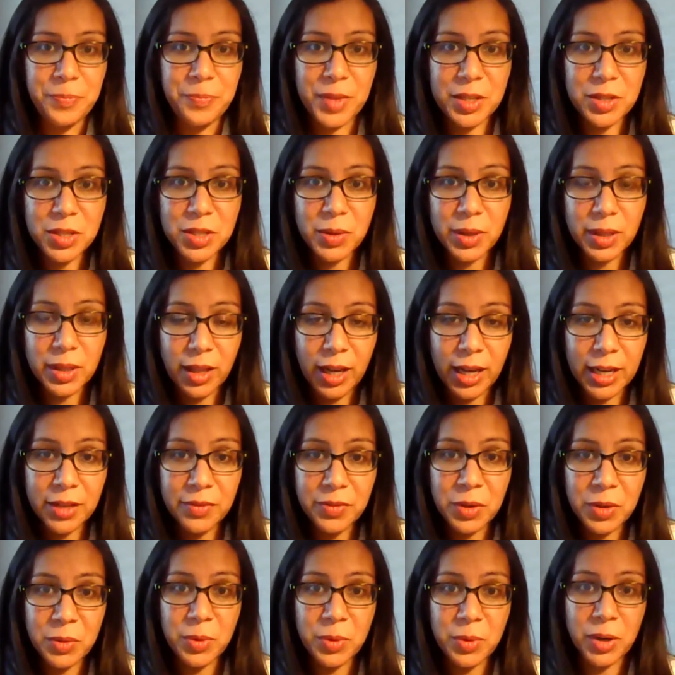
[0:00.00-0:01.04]
And so a lot
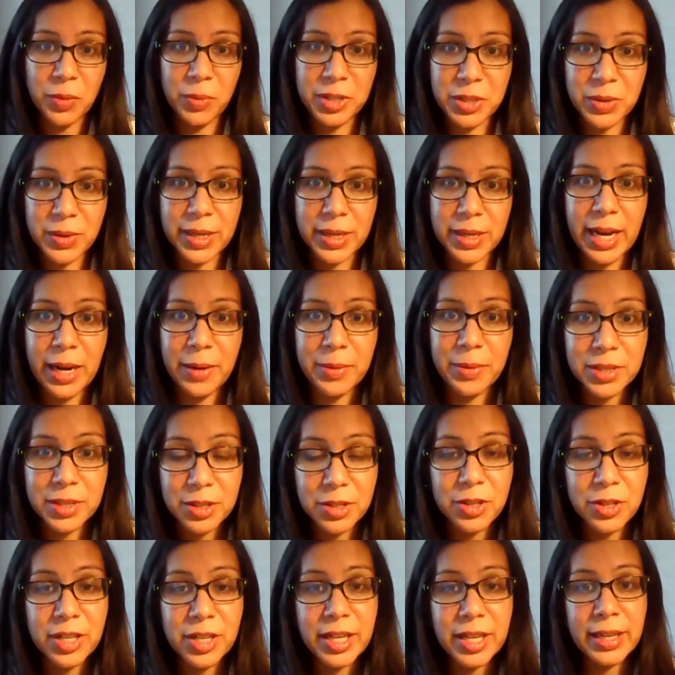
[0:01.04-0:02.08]
of the work we're doing now is
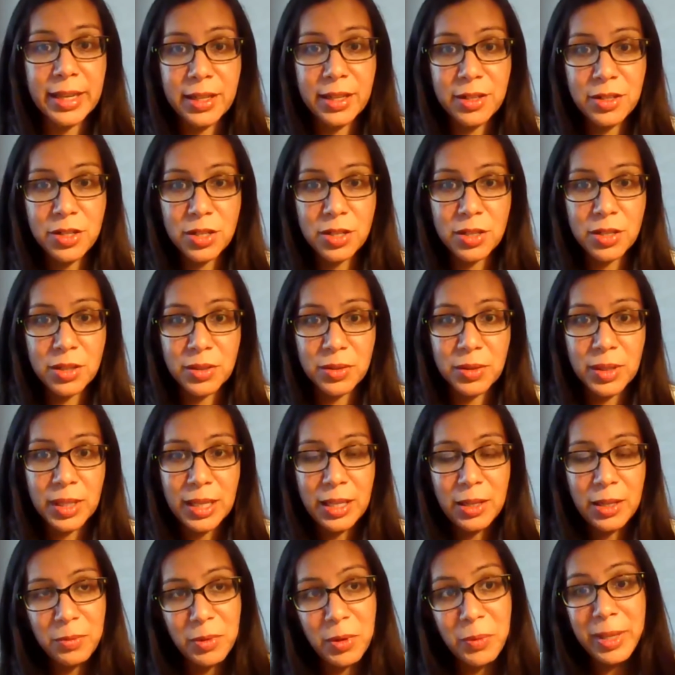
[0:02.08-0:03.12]
looking into
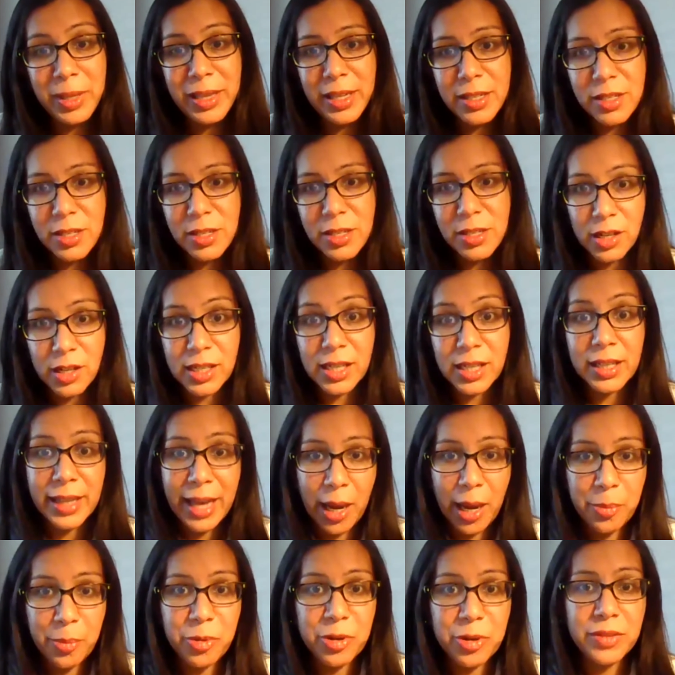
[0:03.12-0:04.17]
what we like to call
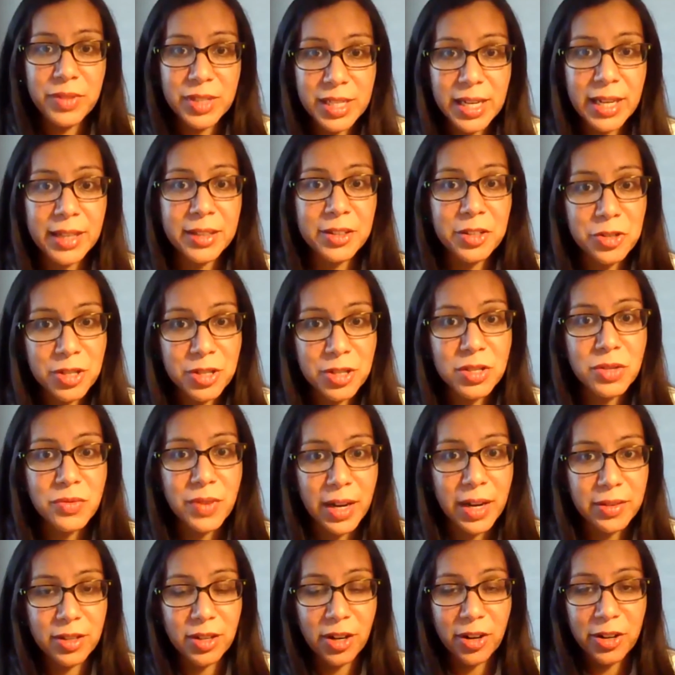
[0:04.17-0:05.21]
collaborative intelligence
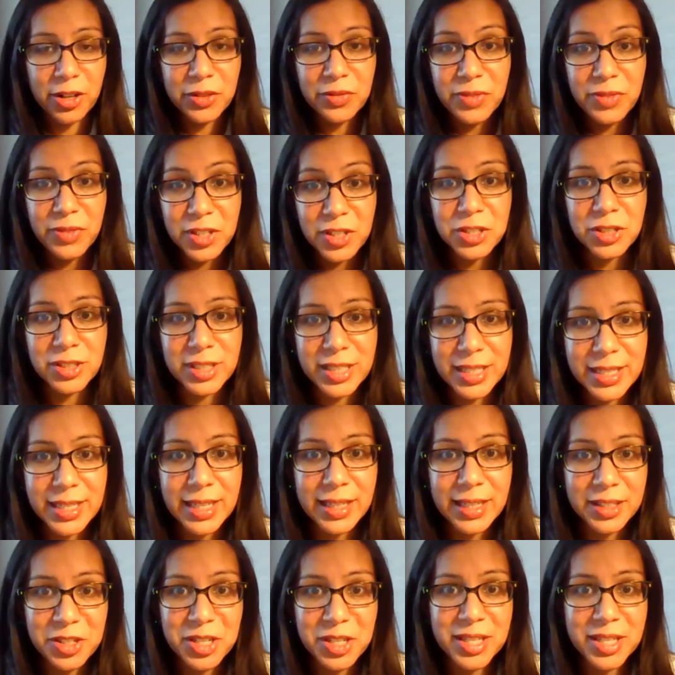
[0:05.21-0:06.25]
rather than artificial
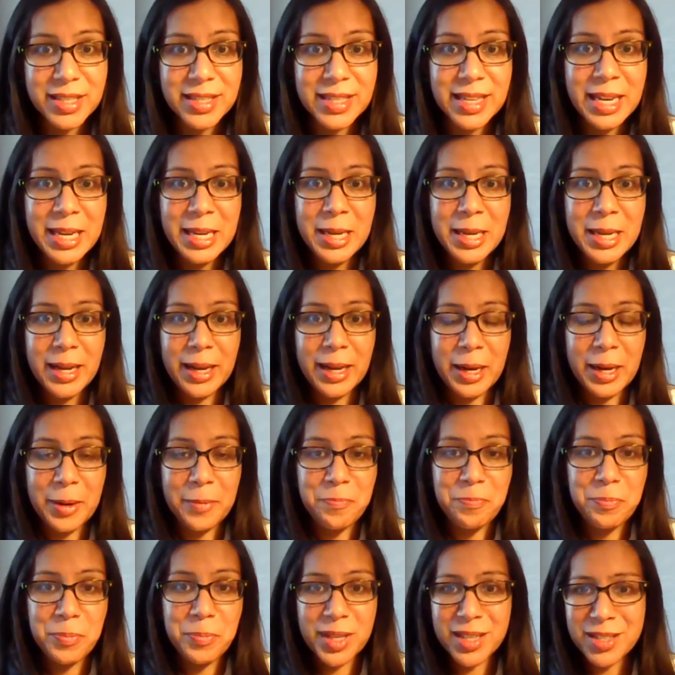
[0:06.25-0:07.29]
intelligence,
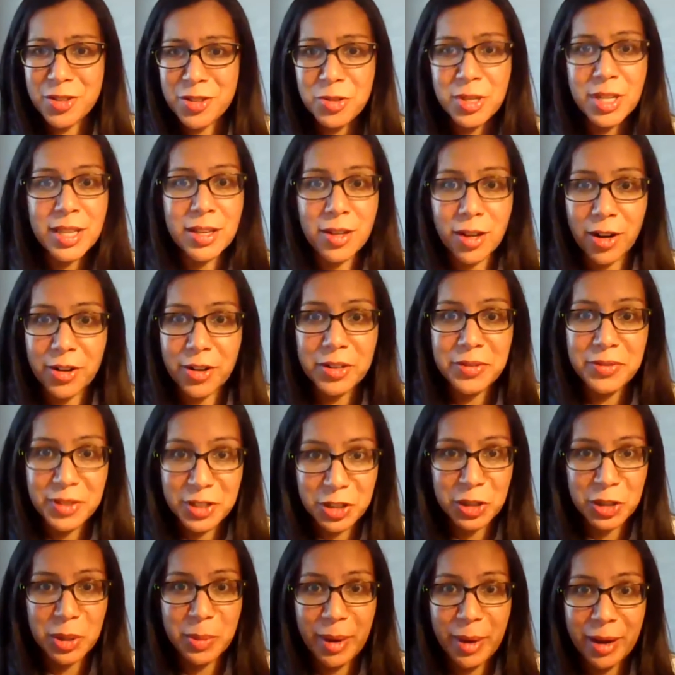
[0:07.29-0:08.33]
because there's nothing
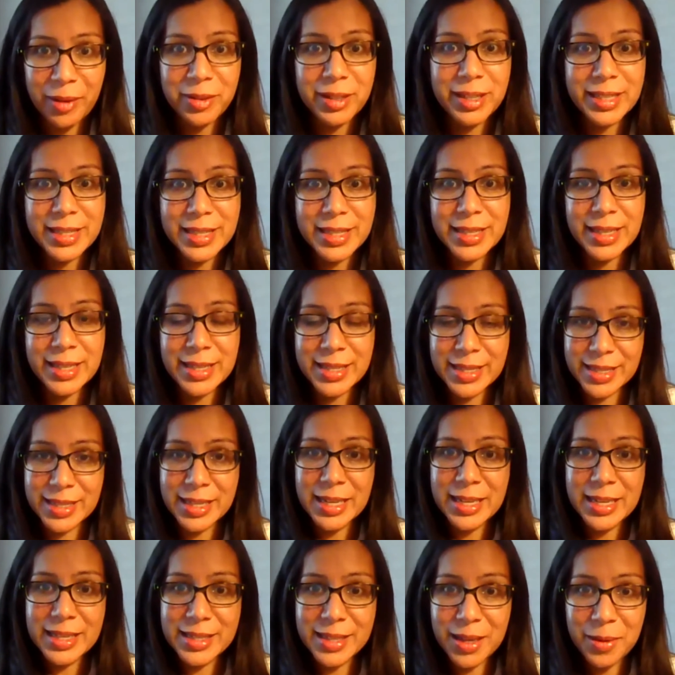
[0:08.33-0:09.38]
artificial about it. It's
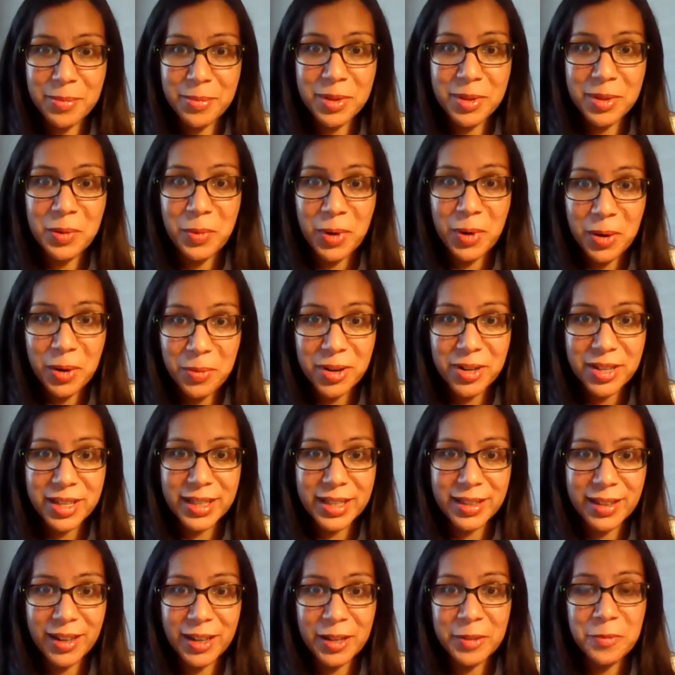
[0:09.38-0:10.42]
something we're
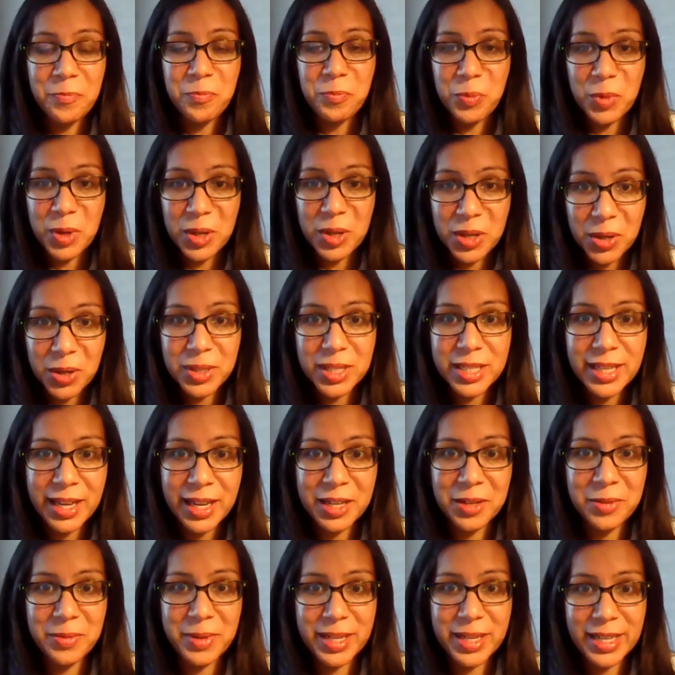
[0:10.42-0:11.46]
working on. We know the
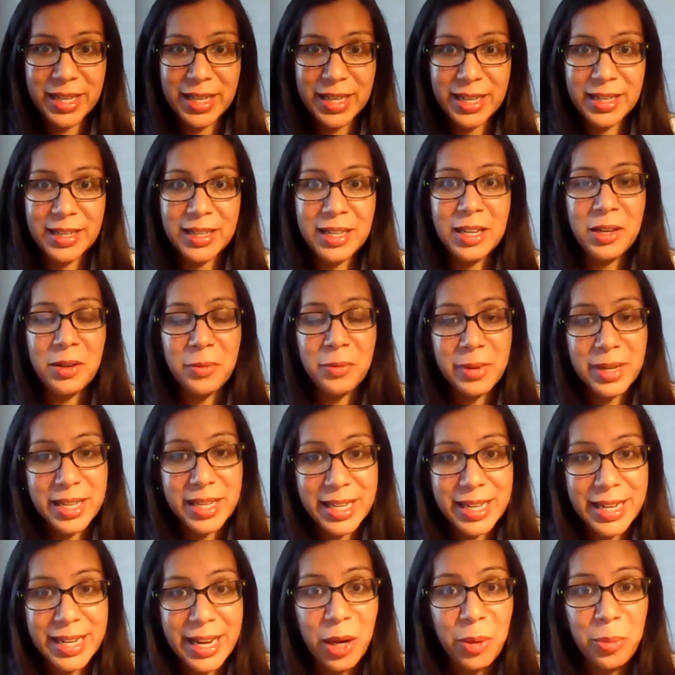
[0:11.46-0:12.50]
data we
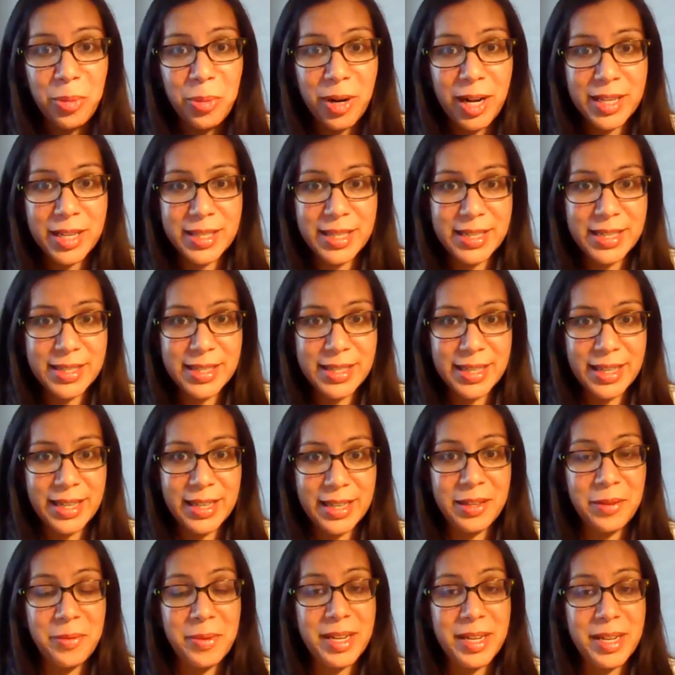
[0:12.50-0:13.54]
need help processing
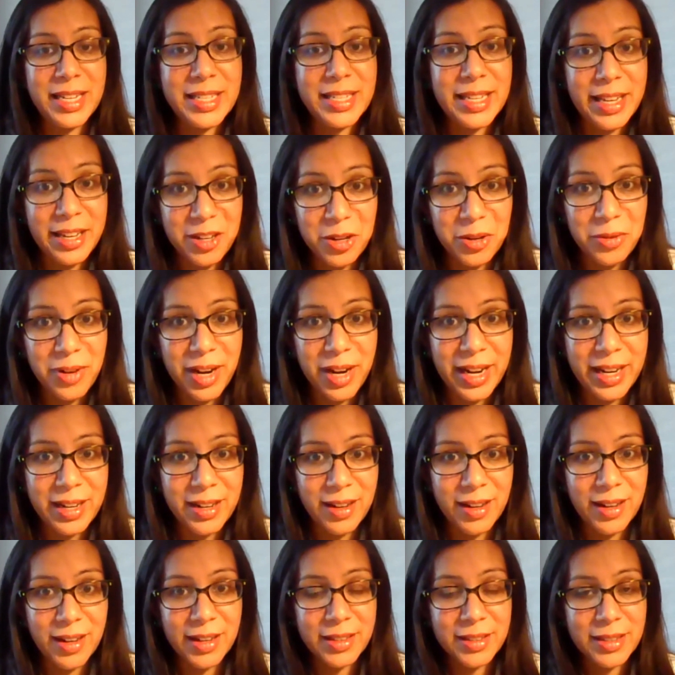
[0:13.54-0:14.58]
it, and we need to iterate
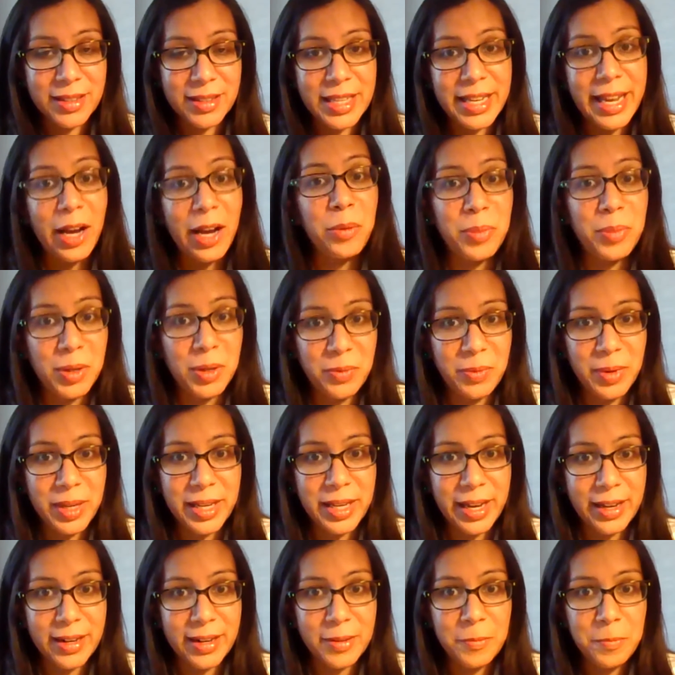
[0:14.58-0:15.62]
on the output we
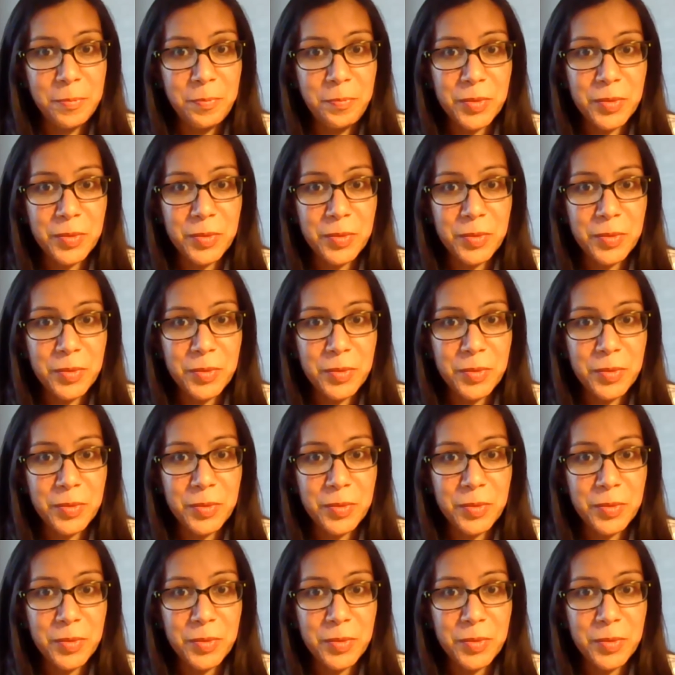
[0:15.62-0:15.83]
get